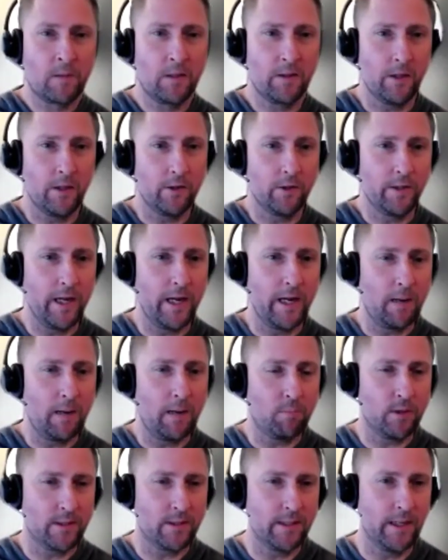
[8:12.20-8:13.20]
The other day I
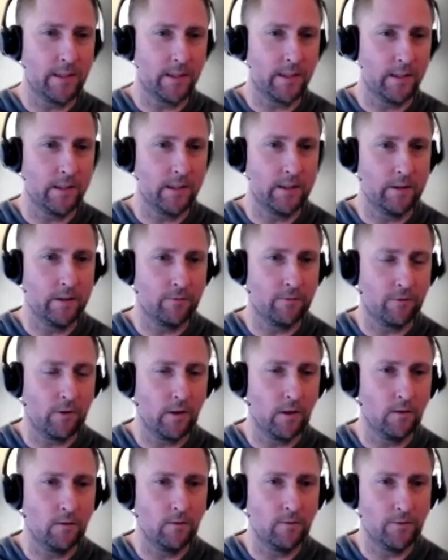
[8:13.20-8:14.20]
presented in
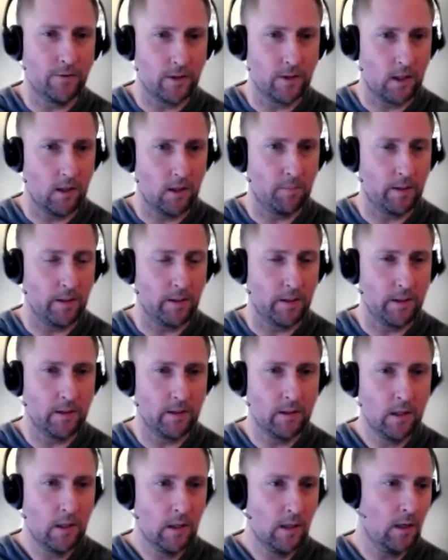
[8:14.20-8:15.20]
front of the
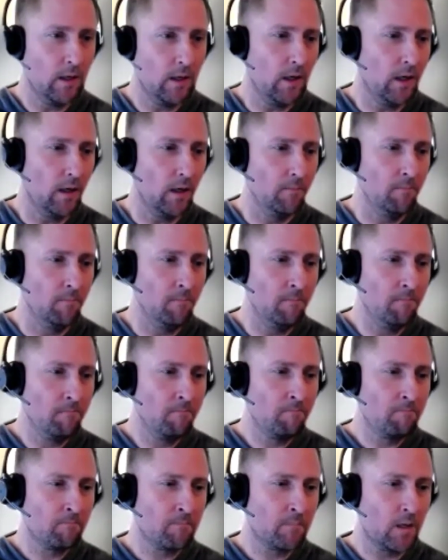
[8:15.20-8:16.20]
company
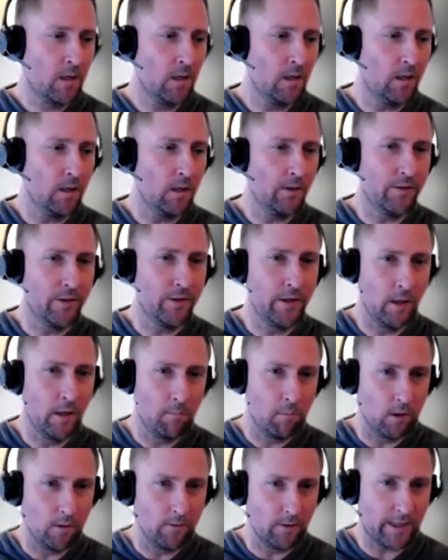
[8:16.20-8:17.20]
the
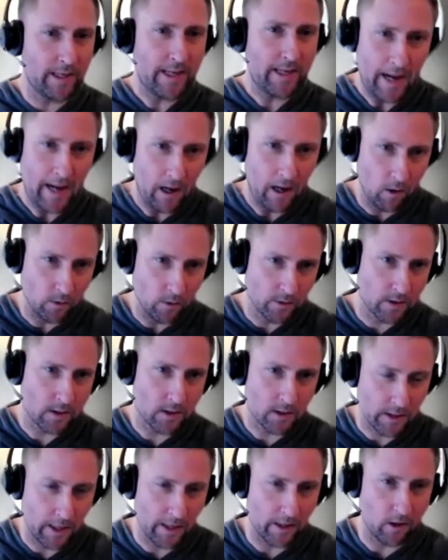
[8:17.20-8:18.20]
number of
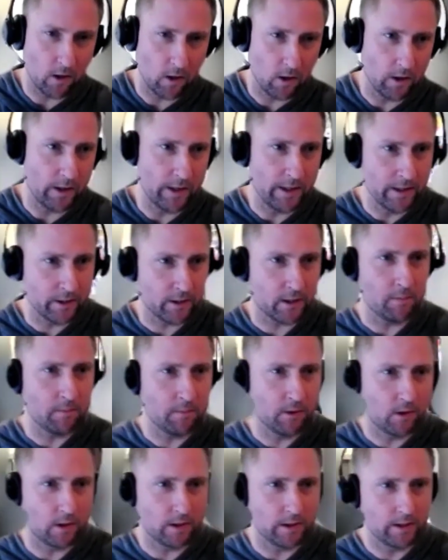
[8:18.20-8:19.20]
accounts that are in
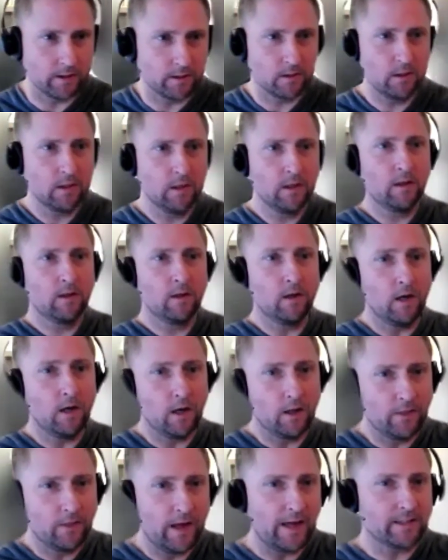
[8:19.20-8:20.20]
community
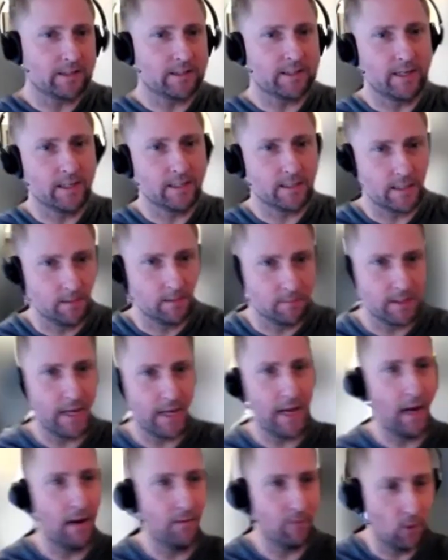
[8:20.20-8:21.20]
that CSMs
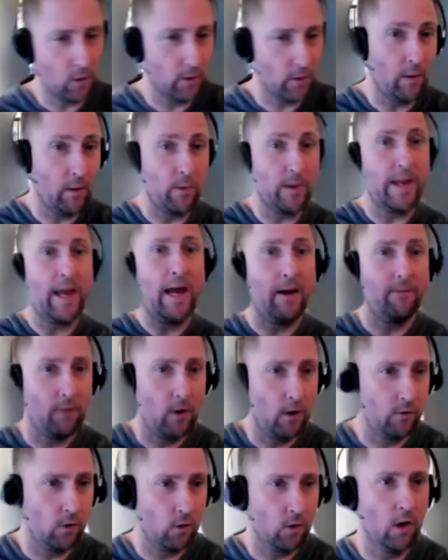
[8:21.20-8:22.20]
have, or that we have
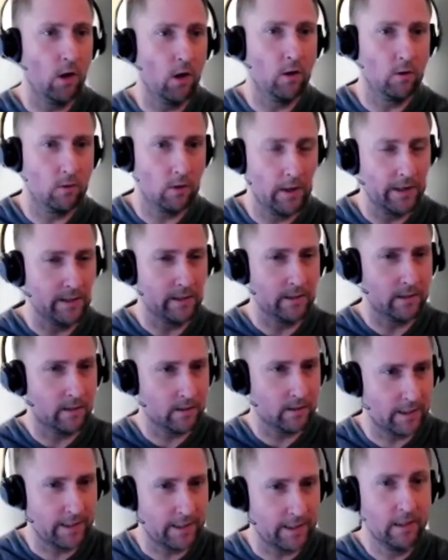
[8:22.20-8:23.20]
overall, right?
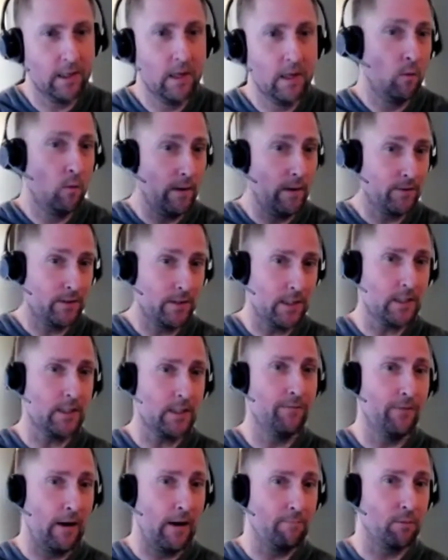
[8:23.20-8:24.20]
I'll say we have
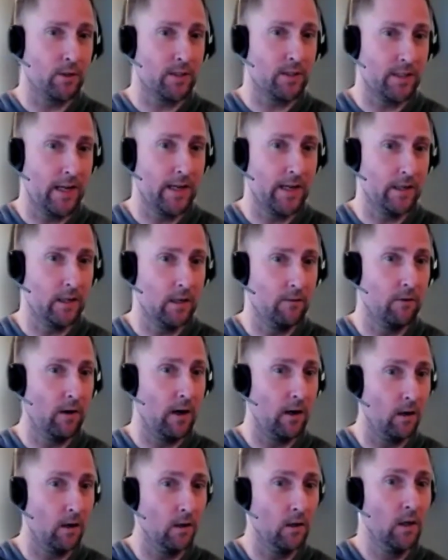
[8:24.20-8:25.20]
65% of
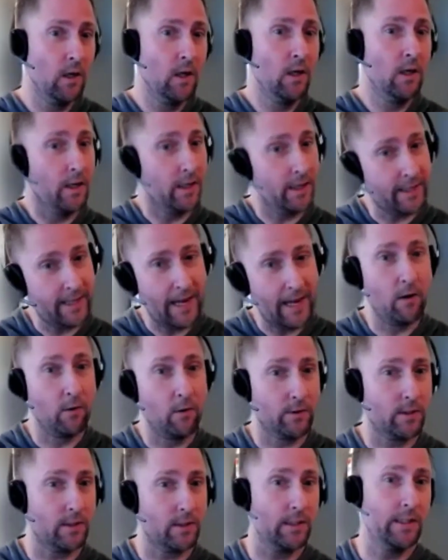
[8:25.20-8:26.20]
our
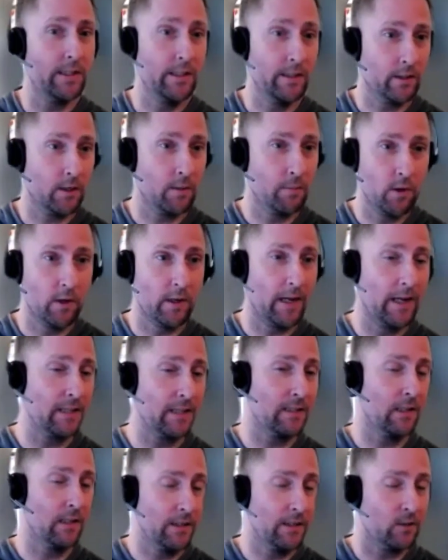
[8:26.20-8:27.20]
accounts in community
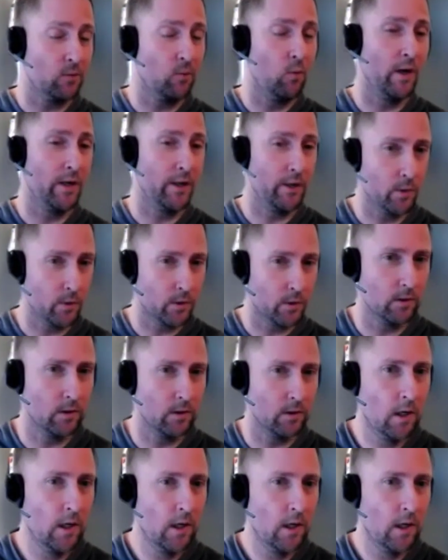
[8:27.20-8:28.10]
has at least one user.